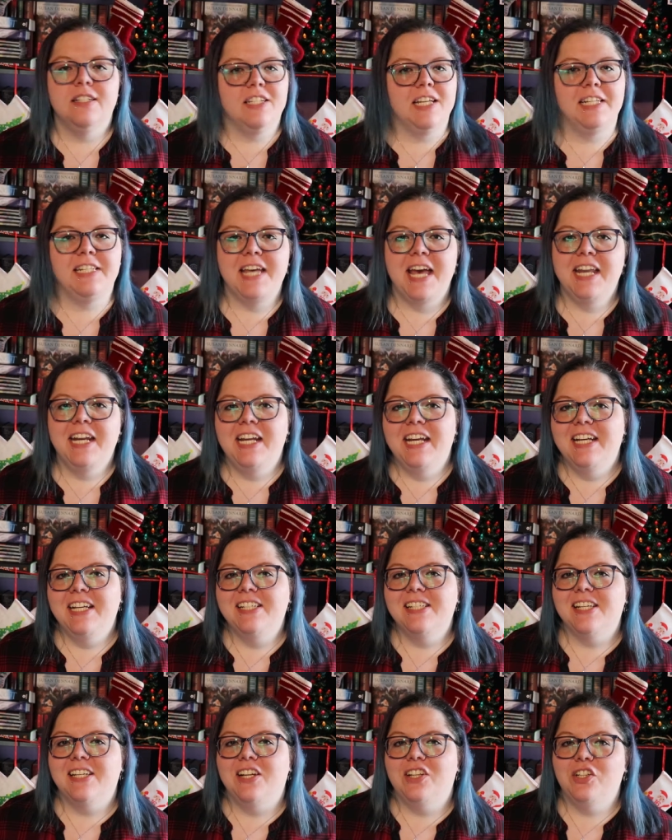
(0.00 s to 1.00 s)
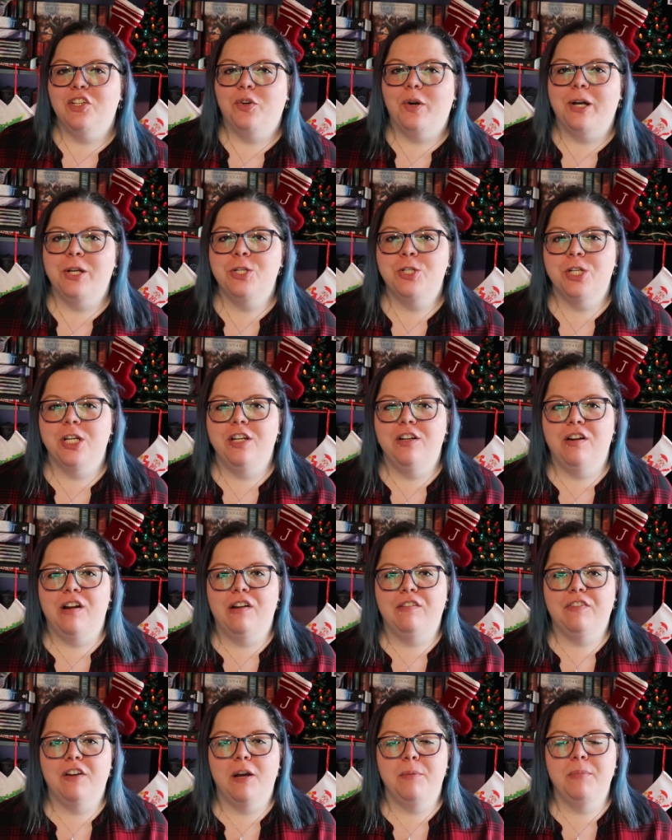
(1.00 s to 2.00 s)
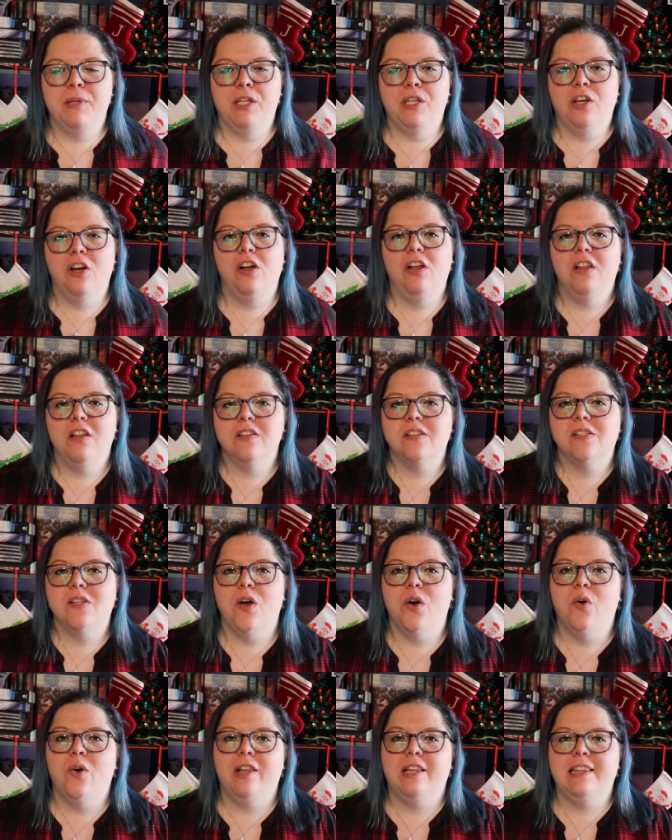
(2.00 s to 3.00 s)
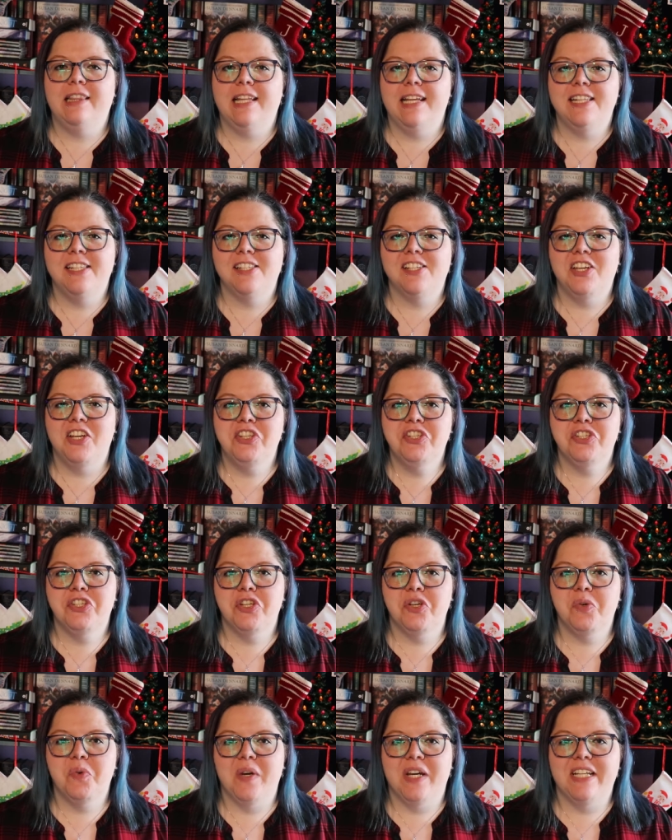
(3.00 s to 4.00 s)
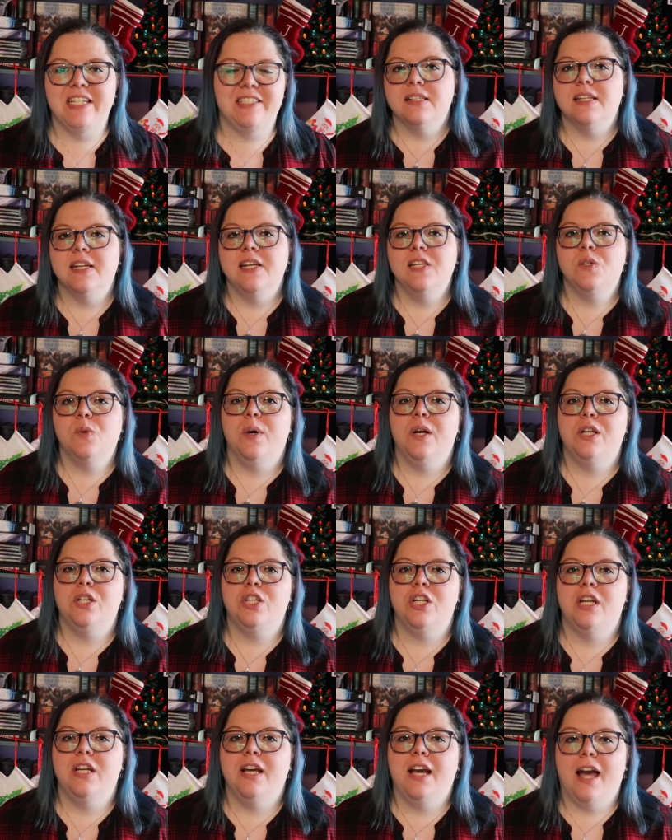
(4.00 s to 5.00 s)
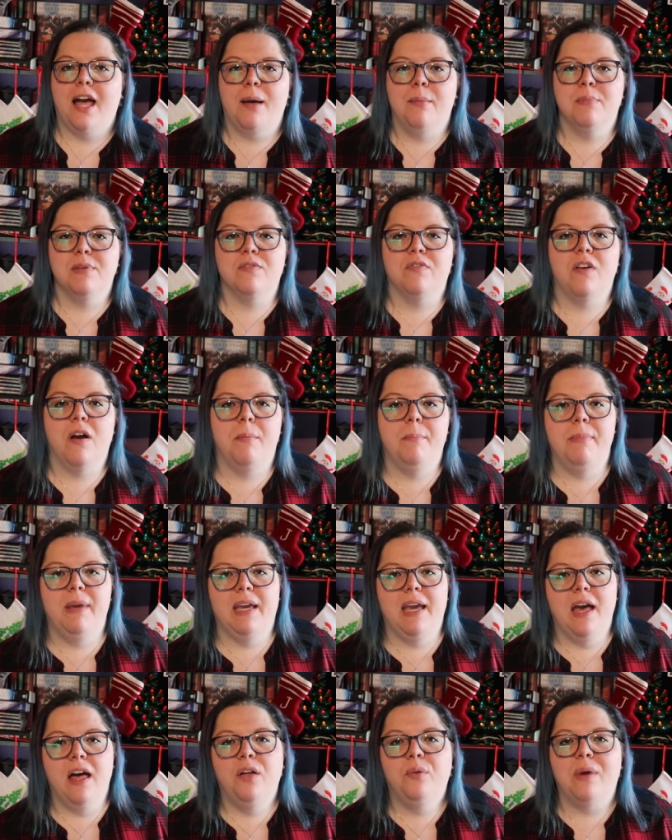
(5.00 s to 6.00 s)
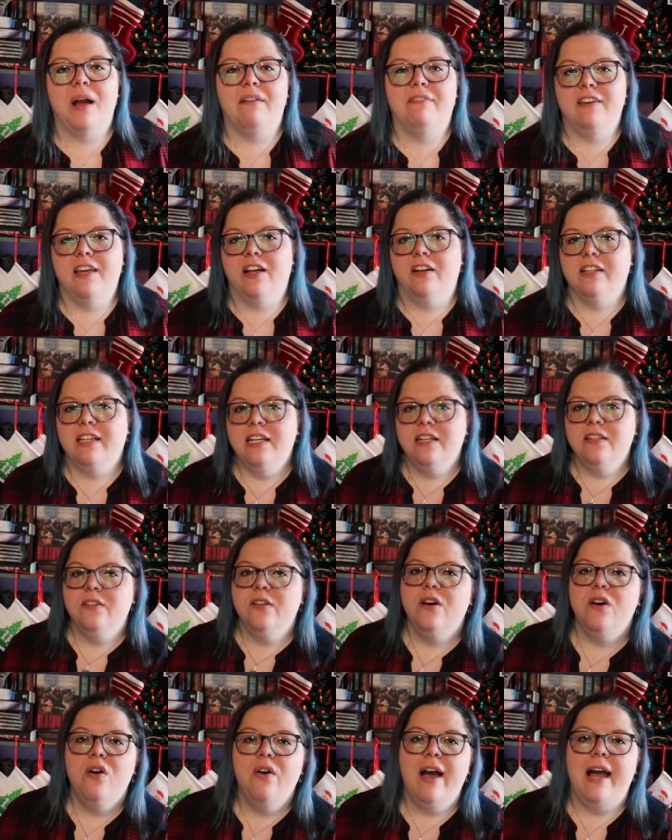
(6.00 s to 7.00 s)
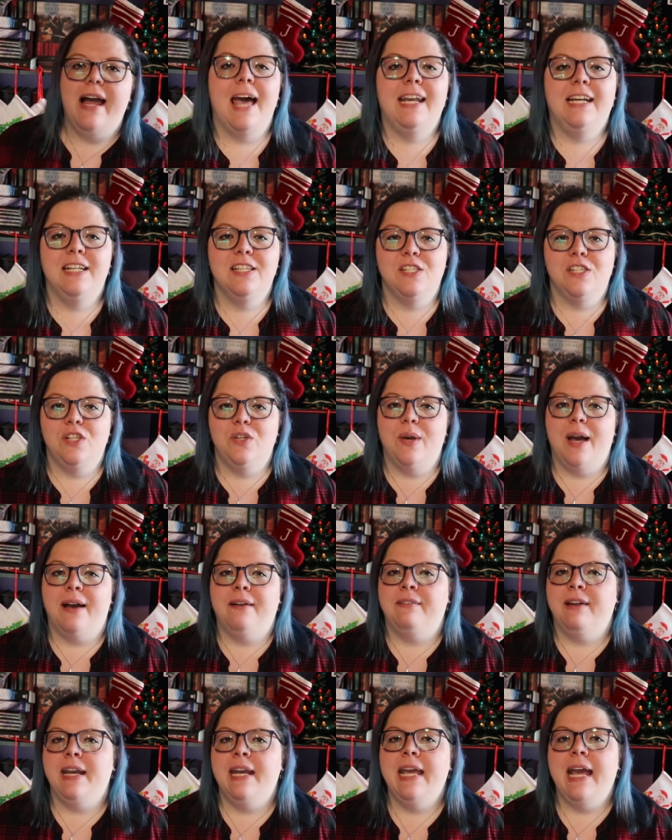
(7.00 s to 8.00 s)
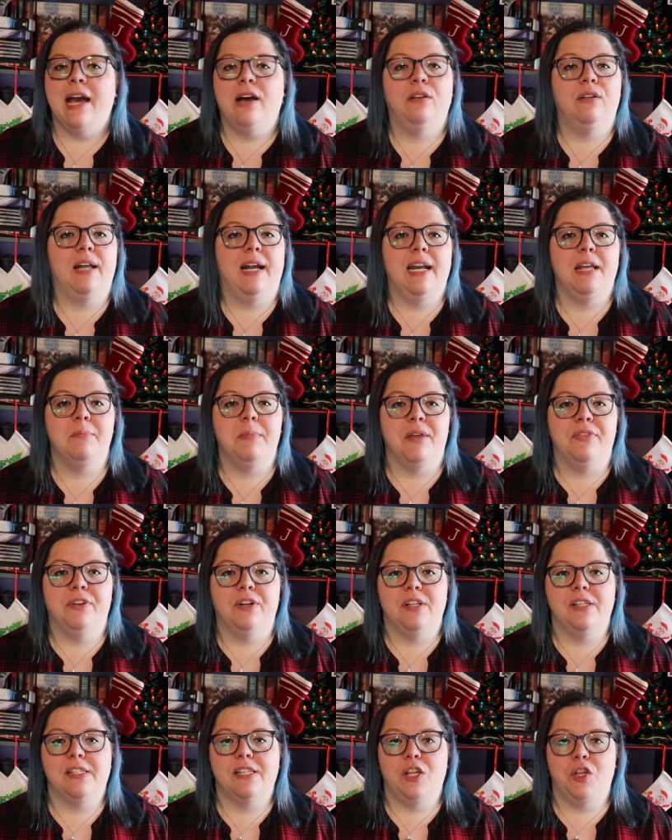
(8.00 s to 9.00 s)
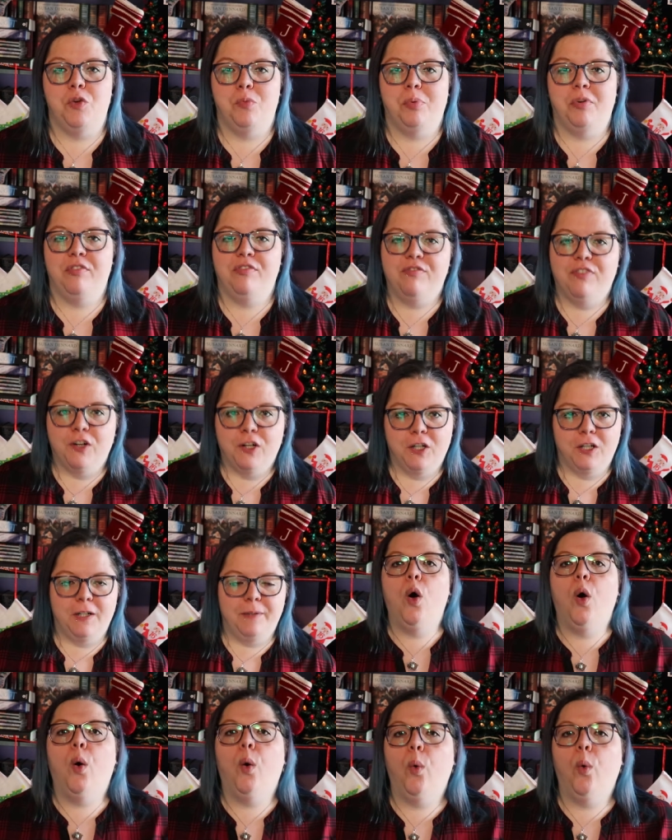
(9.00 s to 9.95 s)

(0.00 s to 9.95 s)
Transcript: Day 10 is another question from y'all, so let's get to it. Today's question comes from Miguel Rafael Quito, and it is, do you have any outlining methods that you prefer?